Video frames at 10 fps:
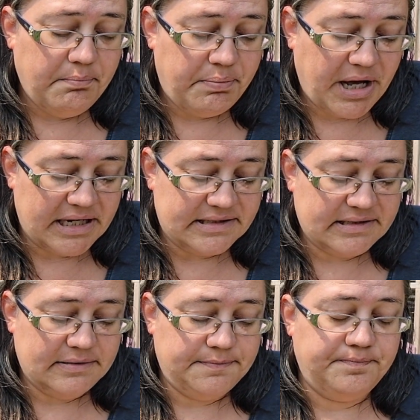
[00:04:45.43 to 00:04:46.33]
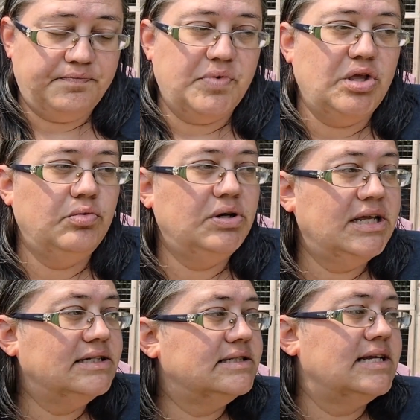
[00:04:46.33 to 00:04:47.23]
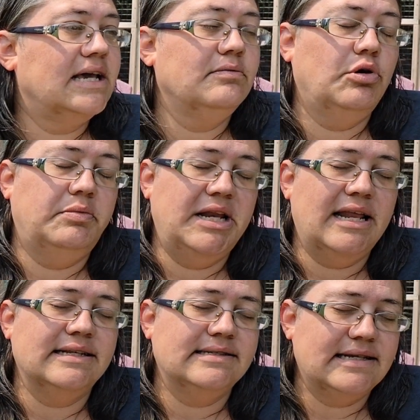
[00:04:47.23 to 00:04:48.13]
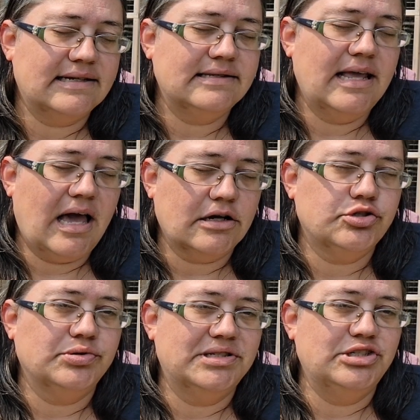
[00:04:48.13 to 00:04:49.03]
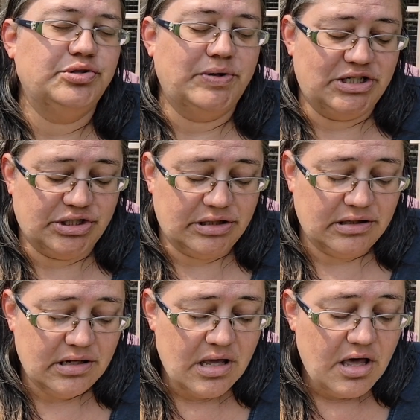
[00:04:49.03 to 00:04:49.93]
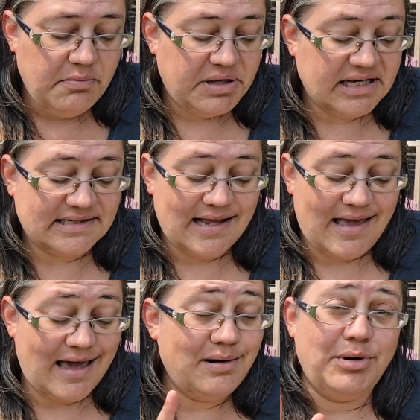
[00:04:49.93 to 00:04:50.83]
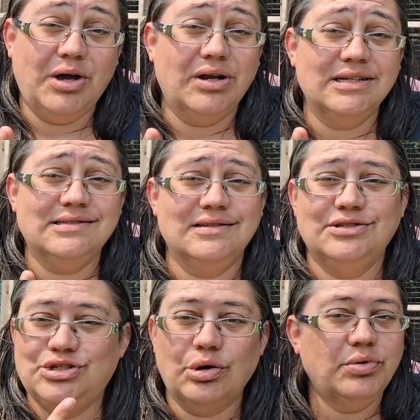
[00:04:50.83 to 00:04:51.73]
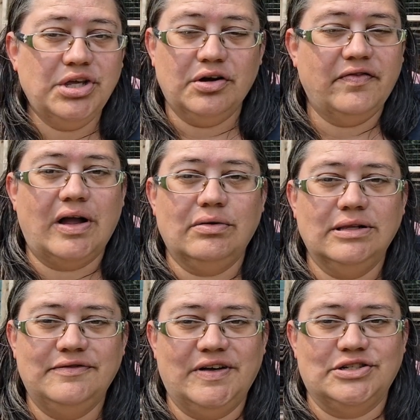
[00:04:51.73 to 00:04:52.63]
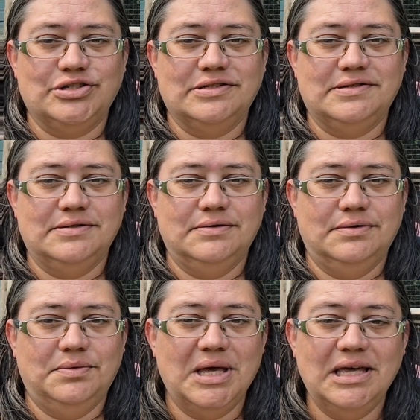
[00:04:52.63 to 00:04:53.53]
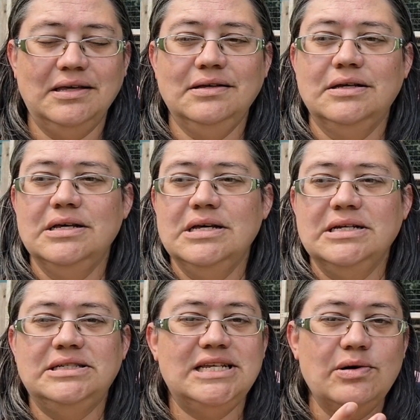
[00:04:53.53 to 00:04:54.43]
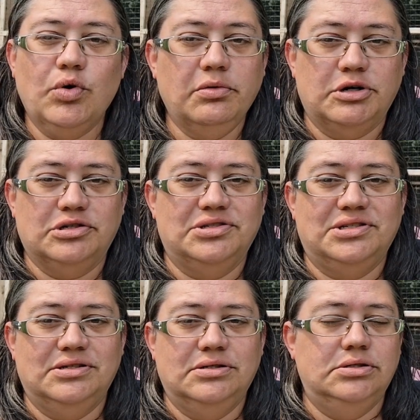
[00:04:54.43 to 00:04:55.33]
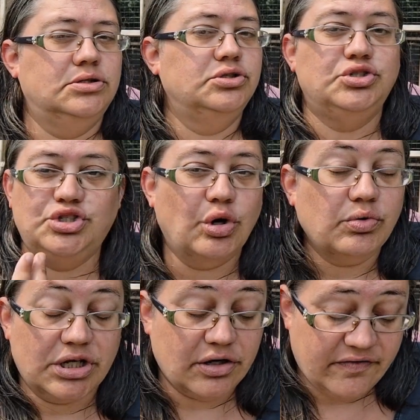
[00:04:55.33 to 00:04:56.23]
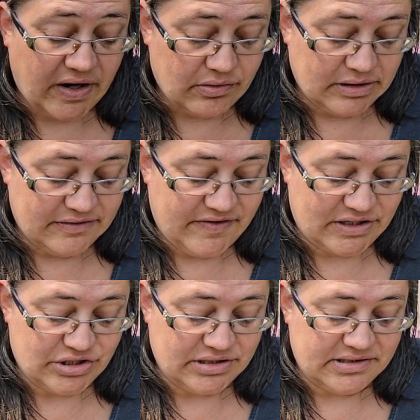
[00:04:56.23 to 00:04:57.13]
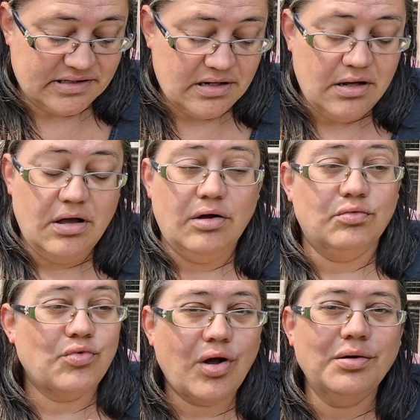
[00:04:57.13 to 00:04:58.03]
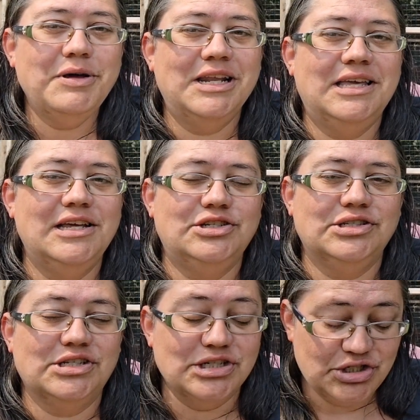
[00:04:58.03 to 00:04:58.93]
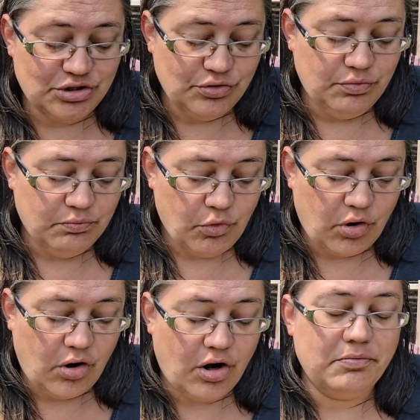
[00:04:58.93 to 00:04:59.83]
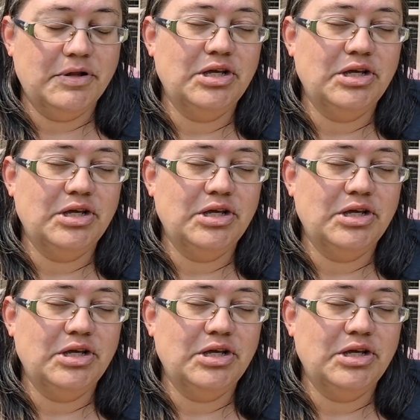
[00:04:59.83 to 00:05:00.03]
but you need to take a moment and assess the actual situation because antibiotics don't cure viral infections, okay? Dewormers don't cure viral infections. Wrong medications can do more harm